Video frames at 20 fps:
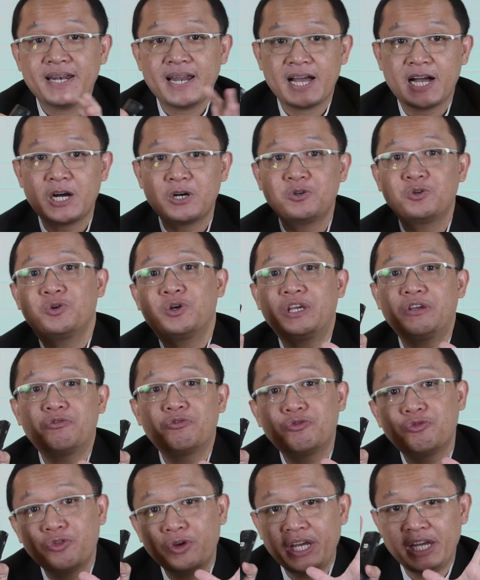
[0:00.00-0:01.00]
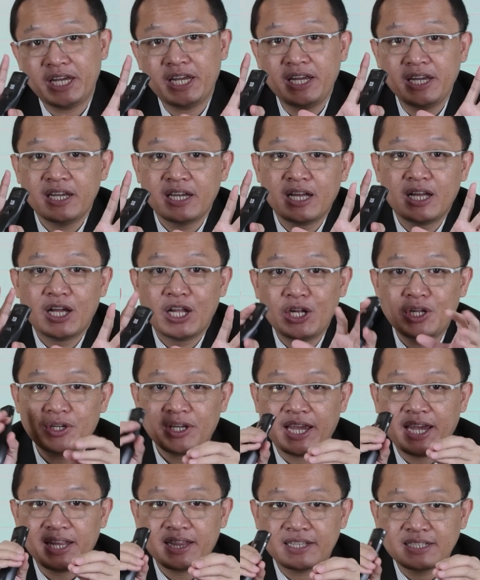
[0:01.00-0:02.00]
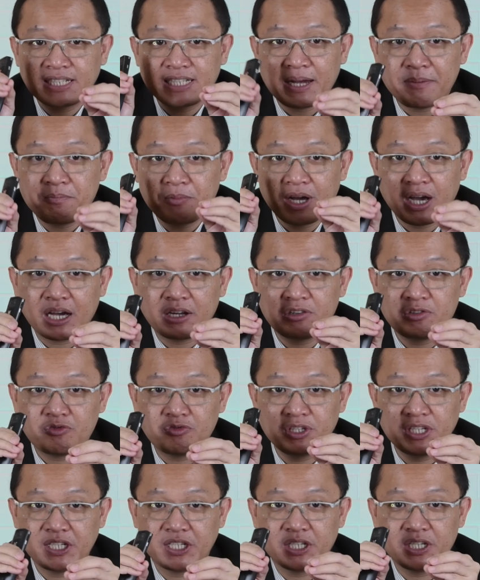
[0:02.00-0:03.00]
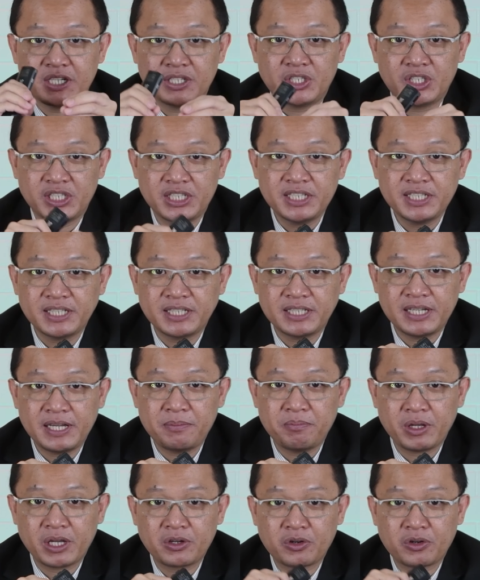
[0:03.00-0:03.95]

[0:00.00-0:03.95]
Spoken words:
Now, if we look at some current researches in